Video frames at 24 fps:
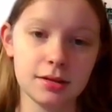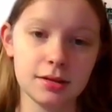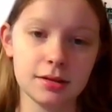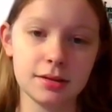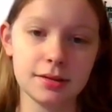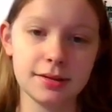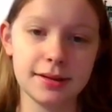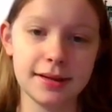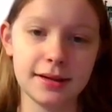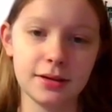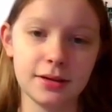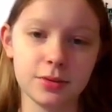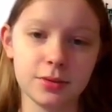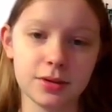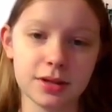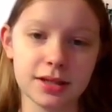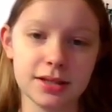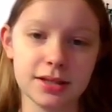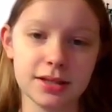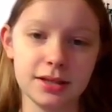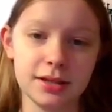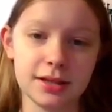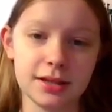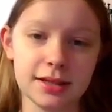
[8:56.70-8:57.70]
Now we're going
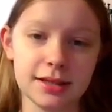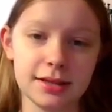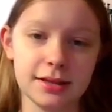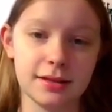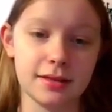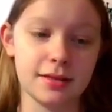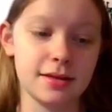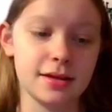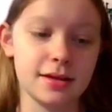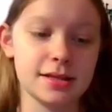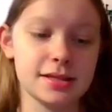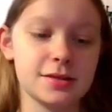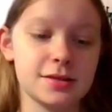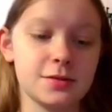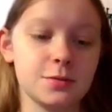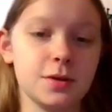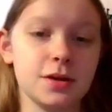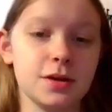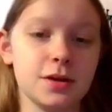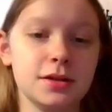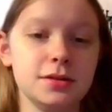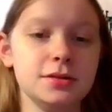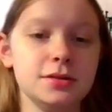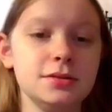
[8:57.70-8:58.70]
to look at this
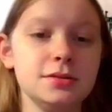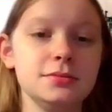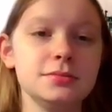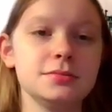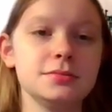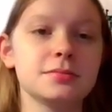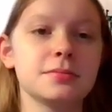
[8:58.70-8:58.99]
one